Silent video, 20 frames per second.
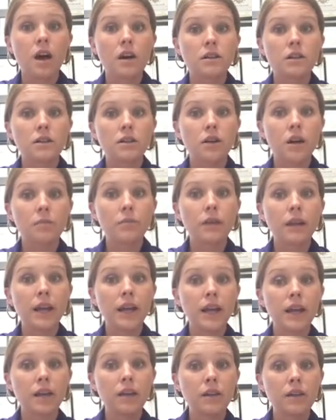So I'm
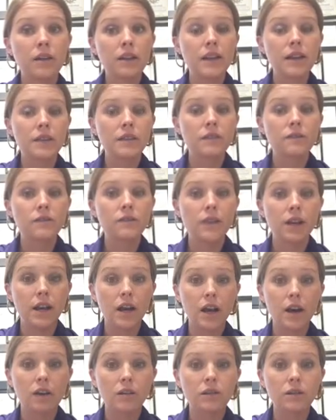planning this
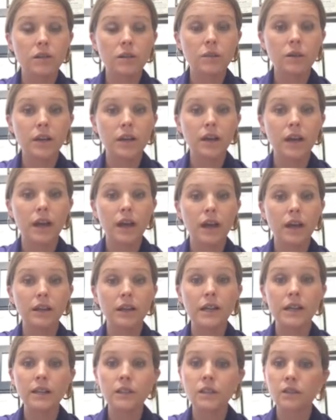video to be at
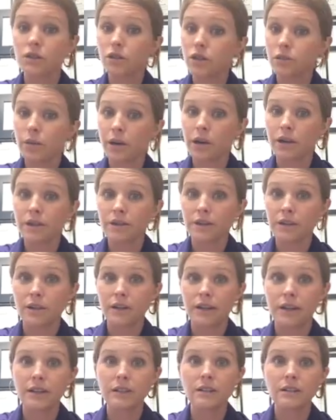least a 2-part
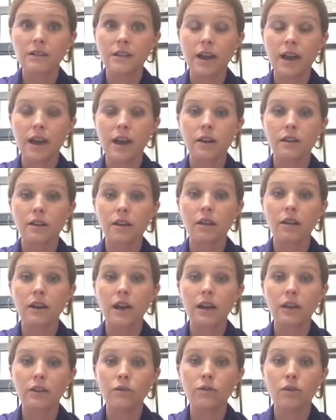series, and I'll
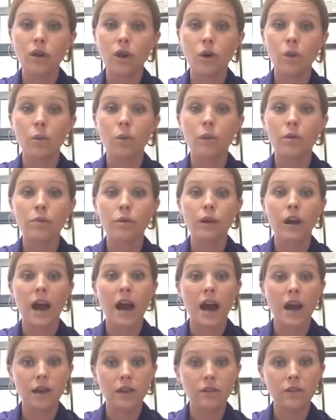let you know where we're
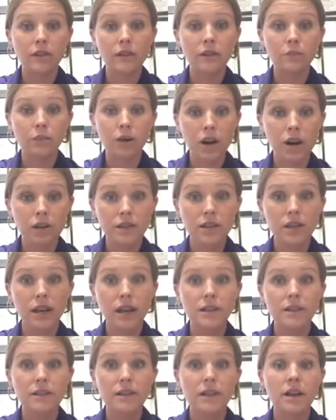at in this
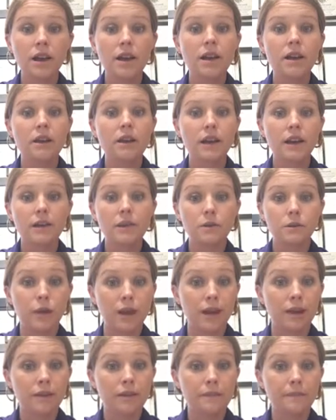process next
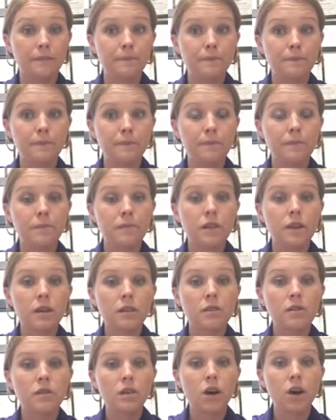week.
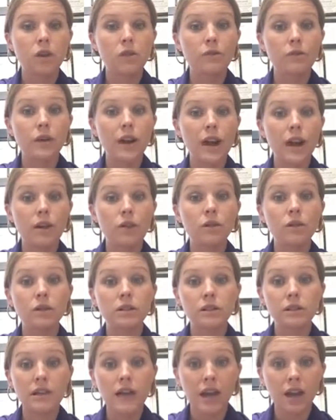So for now,
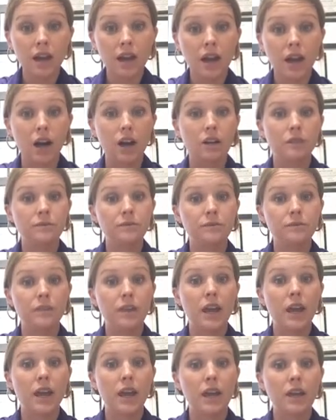take care
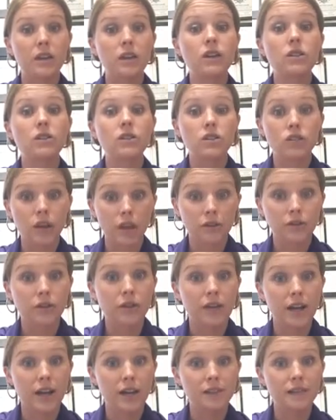and check for
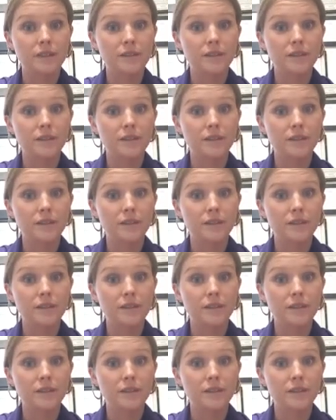ticks.